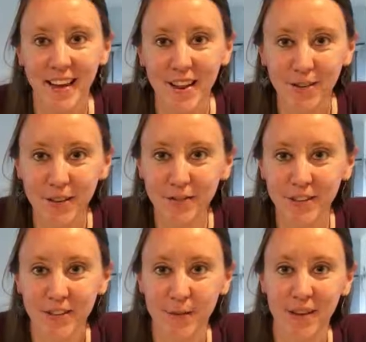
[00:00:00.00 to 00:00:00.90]
now that we've
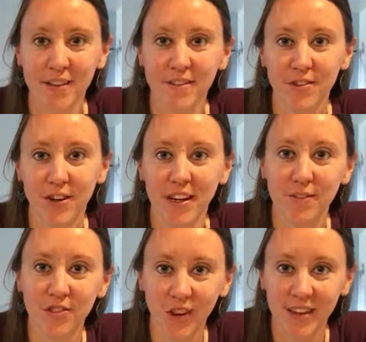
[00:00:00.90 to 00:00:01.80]
learned about the story
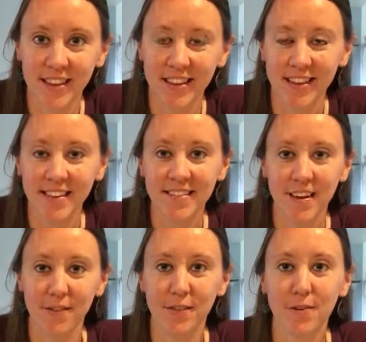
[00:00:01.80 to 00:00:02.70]
of Jonathan and
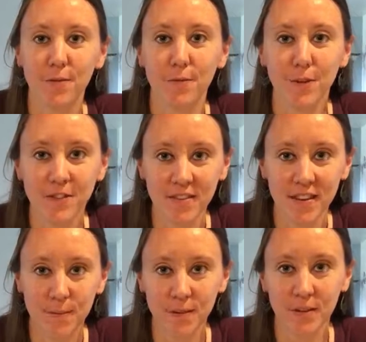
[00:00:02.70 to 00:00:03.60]
David from 1
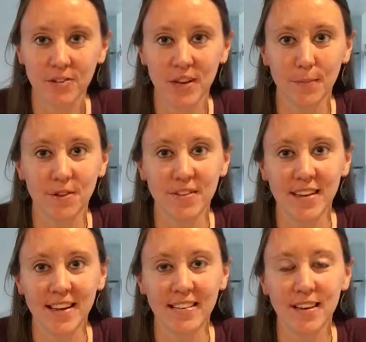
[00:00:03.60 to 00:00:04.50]
Samuel
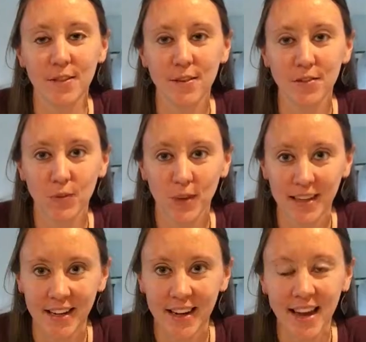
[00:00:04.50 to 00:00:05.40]
chapters 18 through
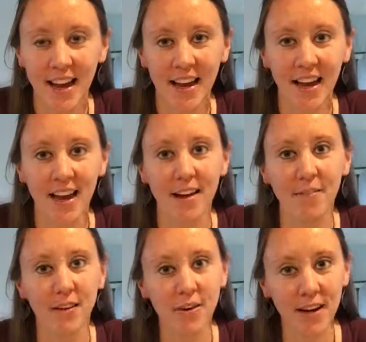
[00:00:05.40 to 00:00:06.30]
20, I
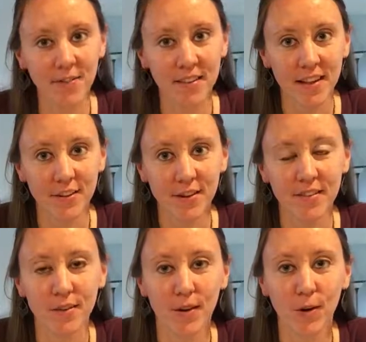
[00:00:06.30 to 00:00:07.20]
have a craft that you
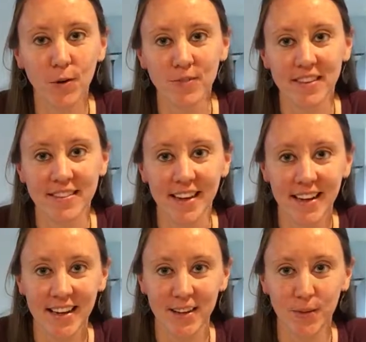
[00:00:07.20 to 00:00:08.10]
can do at home to
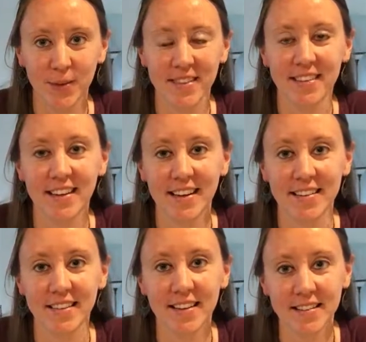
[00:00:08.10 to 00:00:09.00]
tie in with
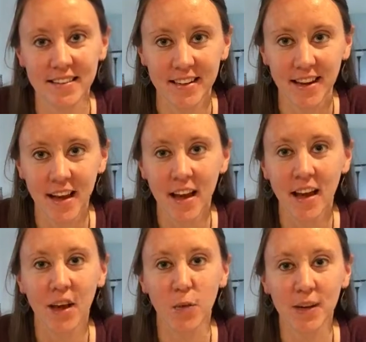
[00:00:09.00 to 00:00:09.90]
today's lesson.
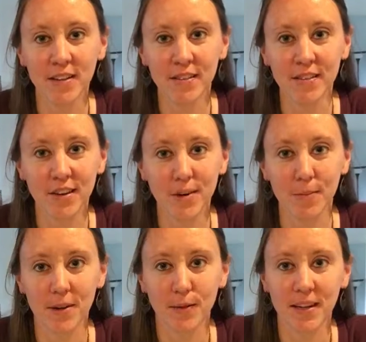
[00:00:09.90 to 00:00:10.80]
I wanted to start
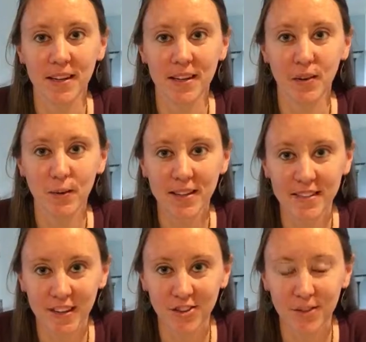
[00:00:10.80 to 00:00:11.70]
by reading a quick
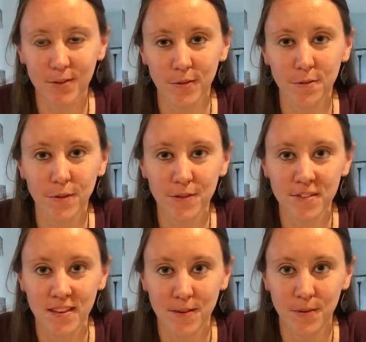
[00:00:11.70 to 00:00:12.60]
section from
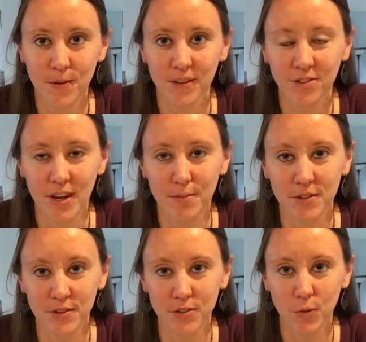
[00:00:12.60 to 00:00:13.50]
1 Samuel
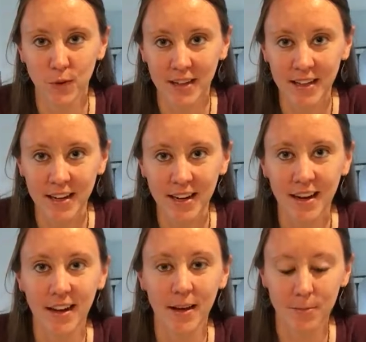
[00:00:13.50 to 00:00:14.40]
chapter 20.
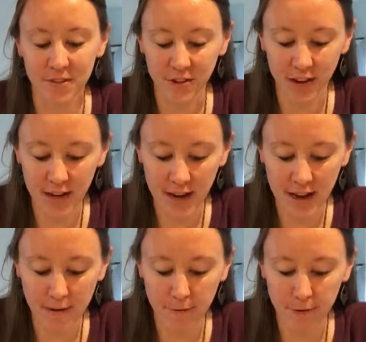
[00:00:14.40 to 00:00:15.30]
I'm starting
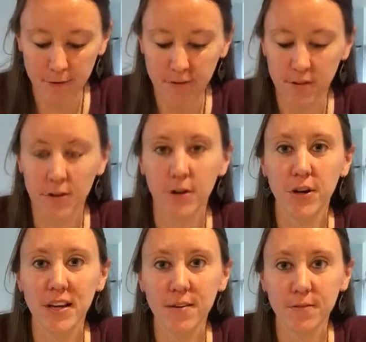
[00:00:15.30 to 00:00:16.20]
at verse
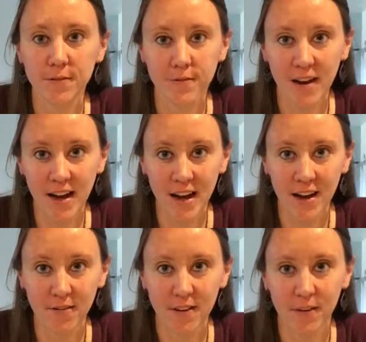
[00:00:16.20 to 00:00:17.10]
35,
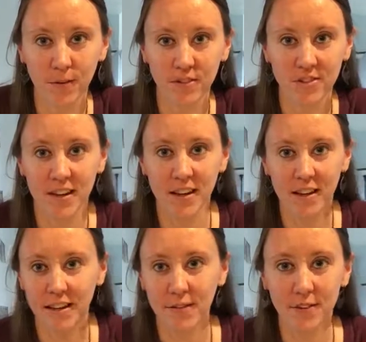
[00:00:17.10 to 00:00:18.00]
and it will just kind
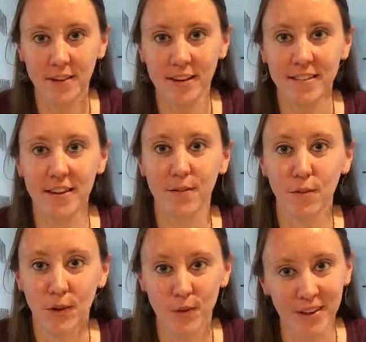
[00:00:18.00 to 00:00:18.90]
of give you an idea of
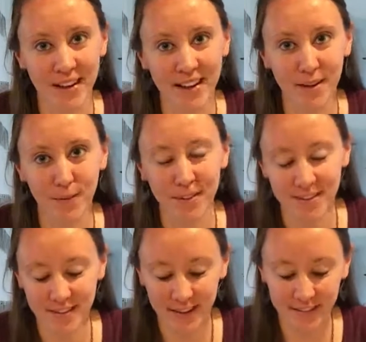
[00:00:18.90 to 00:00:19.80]
where we're headed with
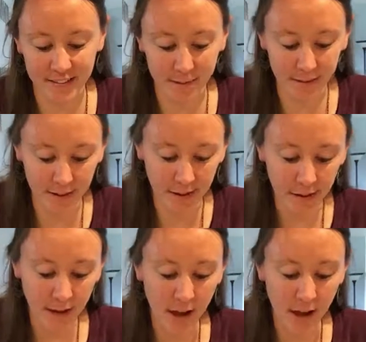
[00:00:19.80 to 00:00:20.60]
this activity.